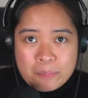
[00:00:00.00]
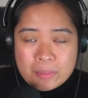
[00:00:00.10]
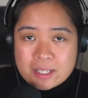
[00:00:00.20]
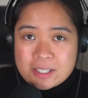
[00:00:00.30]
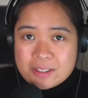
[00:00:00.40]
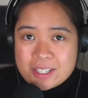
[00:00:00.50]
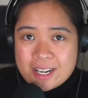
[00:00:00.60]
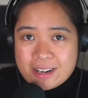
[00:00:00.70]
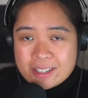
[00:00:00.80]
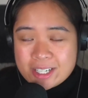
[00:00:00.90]
So,
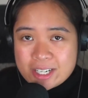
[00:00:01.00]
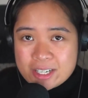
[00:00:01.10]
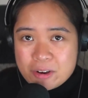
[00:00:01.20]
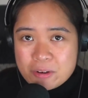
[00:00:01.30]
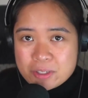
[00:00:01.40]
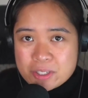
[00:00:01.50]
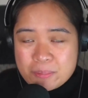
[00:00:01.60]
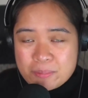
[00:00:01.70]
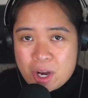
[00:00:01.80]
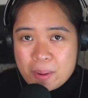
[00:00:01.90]
today we're going to go over some
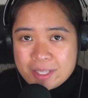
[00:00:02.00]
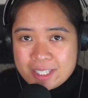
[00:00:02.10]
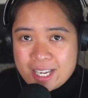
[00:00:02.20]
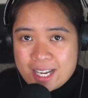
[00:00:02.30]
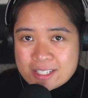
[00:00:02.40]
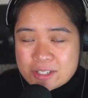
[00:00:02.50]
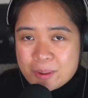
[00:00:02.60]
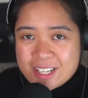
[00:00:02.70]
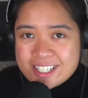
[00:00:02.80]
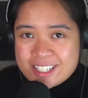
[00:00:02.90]
commonly asked
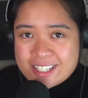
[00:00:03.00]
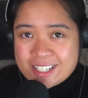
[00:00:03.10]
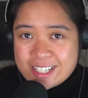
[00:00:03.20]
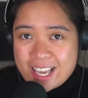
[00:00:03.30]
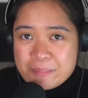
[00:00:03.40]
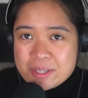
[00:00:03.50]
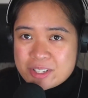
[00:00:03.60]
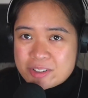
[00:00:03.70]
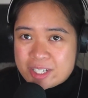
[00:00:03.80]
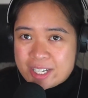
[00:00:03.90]
questions in
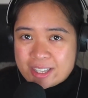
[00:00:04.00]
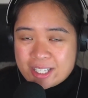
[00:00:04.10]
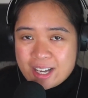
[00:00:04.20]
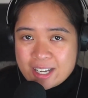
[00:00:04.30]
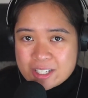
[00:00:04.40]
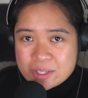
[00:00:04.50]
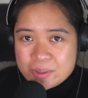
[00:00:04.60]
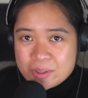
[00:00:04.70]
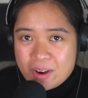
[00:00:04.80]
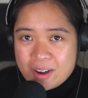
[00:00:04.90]
chemistry at the high school,
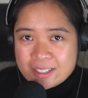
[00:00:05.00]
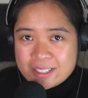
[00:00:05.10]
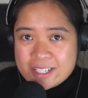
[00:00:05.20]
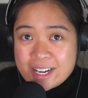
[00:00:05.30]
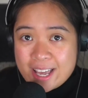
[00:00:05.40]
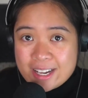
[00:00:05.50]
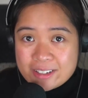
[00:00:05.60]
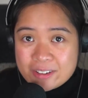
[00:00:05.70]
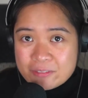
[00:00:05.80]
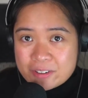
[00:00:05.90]
college, and
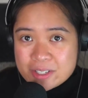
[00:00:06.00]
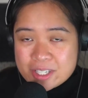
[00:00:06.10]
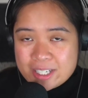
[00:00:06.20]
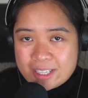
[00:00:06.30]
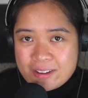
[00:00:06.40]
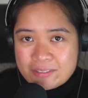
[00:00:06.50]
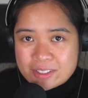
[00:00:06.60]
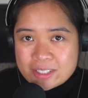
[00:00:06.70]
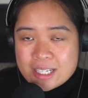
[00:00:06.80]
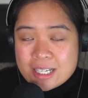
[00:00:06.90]
university level.
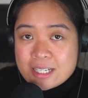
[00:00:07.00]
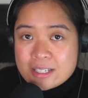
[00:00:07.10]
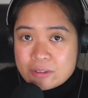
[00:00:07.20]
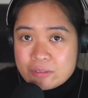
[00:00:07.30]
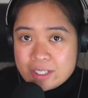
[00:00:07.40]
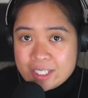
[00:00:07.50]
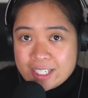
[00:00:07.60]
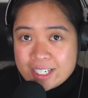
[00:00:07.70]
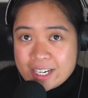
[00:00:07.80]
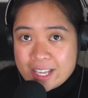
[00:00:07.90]
So, if you
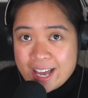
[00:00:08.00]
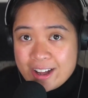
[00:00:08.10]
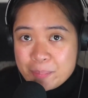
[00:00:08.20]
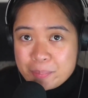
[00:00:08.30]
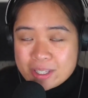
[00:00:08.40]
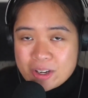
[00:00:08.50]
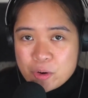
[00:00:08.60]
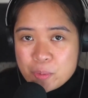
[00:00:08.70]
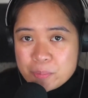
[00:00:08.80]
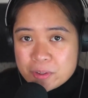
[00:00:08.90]
needed any help with
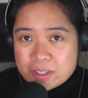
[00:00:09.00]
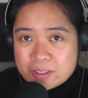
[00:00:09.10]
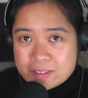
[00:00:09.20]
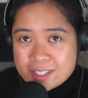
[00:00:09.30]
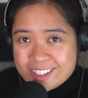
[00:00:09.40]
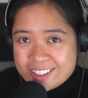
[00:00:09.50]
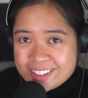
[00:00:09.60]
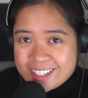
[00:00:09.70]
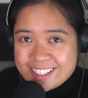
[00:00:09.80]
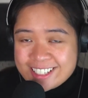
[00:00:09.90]
homework or
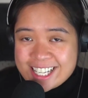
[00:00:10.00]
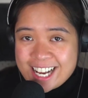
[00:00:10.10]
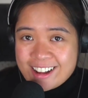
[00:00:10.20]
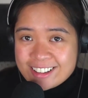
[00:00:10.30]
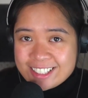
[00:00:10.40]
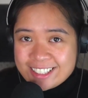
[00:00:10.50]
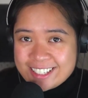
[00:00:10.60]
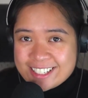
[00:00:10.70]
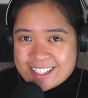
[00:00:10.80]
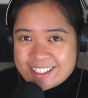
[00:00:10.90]
tutoring, then check out the
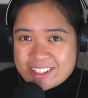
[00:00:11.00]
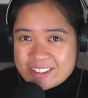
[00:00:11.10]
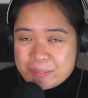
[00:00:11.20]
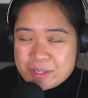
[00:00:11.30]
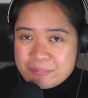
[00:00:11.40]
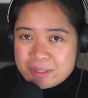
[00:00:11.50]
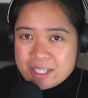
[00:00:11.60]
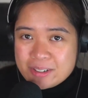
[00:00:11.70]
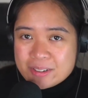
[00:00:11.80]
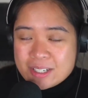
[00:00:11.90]
links in the description
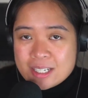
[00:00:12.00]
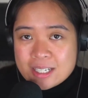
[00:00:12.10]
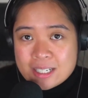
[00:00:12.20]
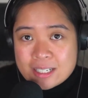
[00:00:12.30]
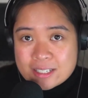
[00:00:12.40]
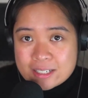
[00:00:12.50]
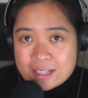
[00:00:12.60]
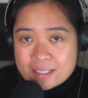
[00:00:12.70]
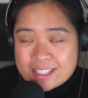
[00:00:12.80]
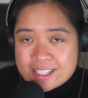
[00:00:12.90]
below. So now
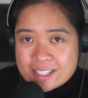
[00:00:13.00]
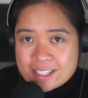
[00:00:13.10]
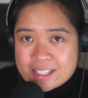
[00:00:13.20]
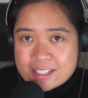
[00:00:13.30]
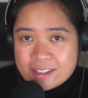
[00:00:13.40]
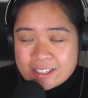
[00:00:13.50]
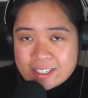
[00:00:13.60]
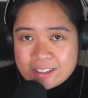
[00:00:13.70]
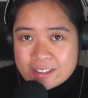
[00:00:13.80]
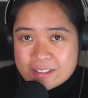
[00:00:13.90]
let's just get started
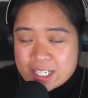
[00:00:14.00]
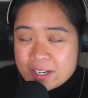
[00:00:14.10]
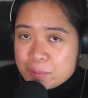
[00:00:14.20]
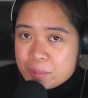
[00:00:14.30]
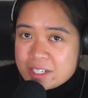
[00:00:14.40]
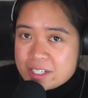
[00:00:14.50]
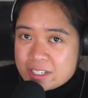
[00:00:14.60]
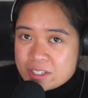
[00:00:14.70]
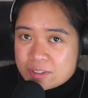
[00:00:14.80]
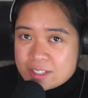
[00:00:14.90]
on our set of questions
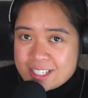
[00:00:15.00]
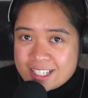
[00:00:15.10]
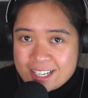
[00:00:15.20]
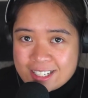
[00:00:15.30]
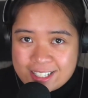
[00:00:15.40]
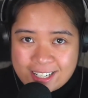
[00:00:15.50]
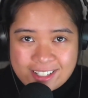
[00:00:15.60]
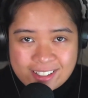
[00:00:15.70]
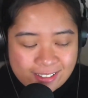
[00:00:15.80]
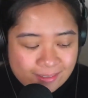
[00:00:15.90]
for today's session.